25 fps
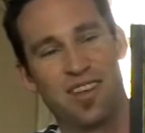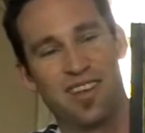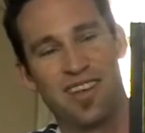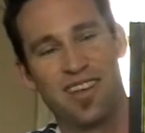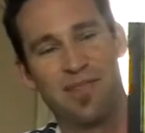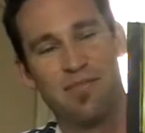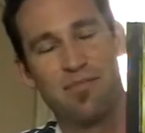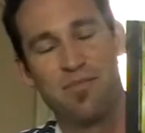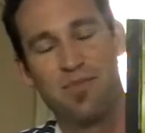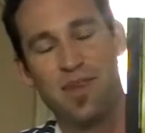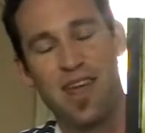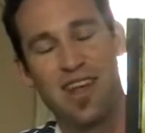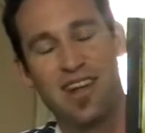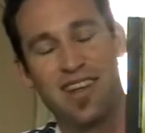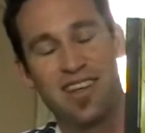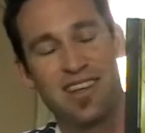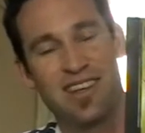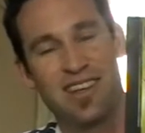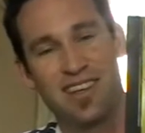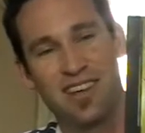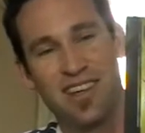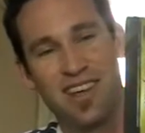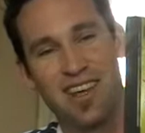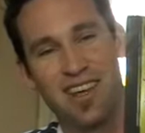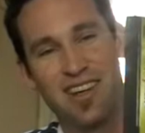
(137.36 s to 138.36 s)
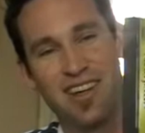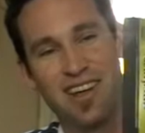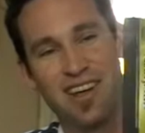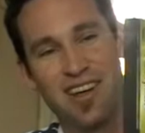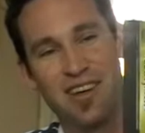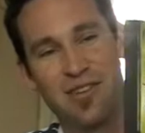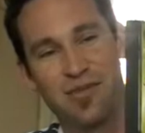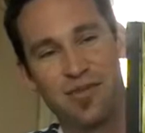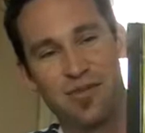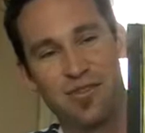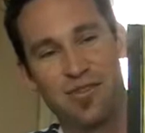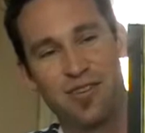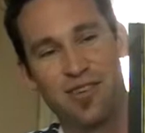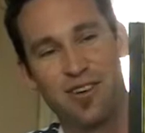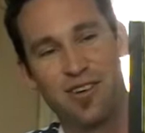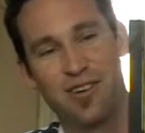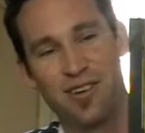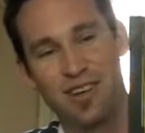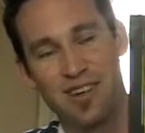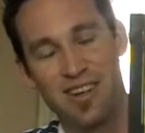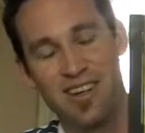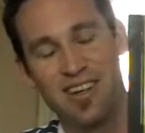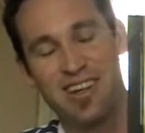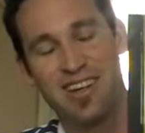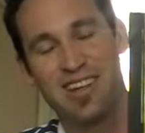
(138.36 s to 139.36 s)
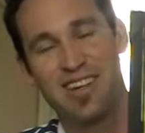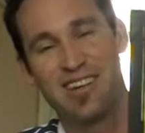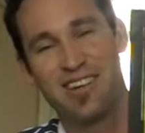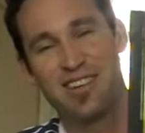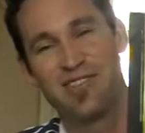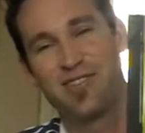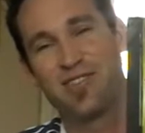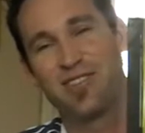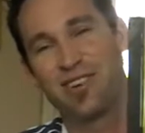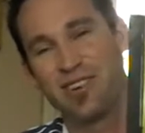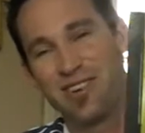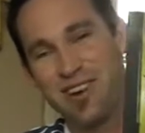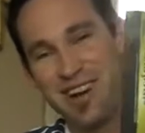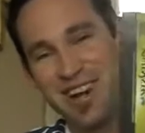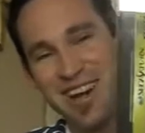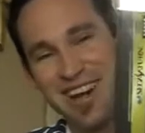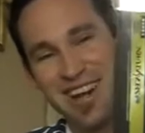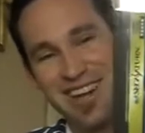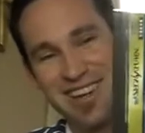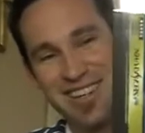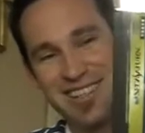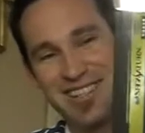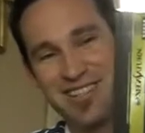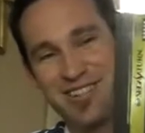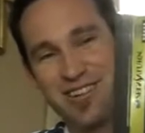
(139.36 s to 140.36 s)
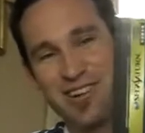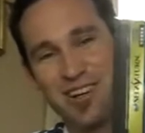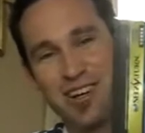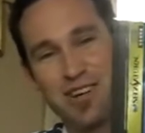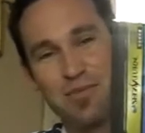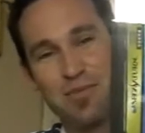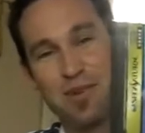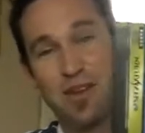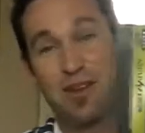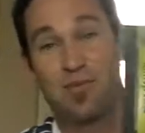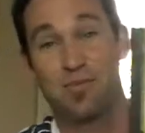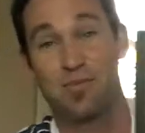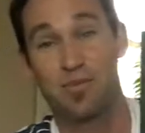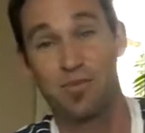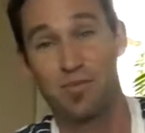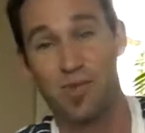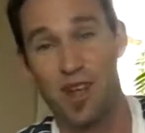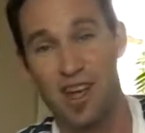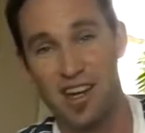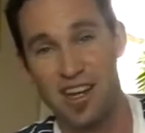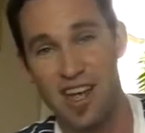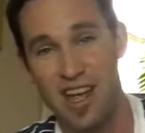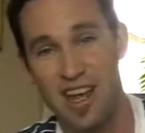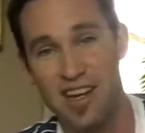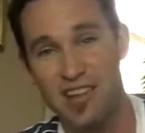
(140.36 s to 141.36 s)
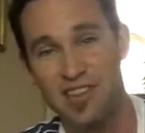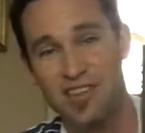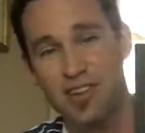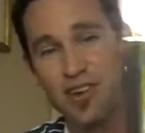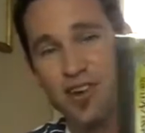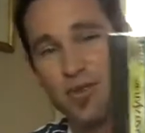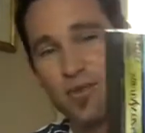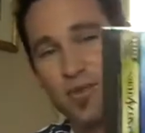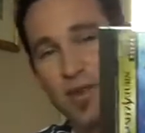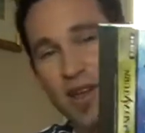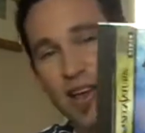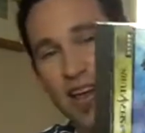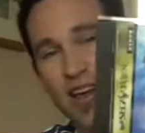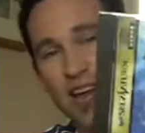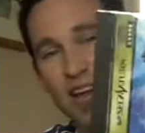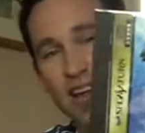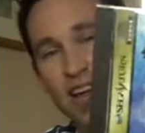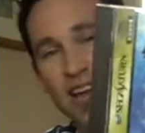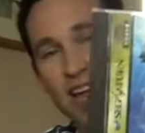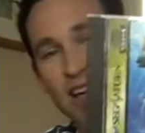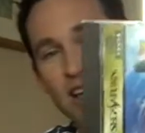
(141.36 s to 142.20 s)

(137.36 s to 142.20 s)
manic and very extreme, but again, 2-player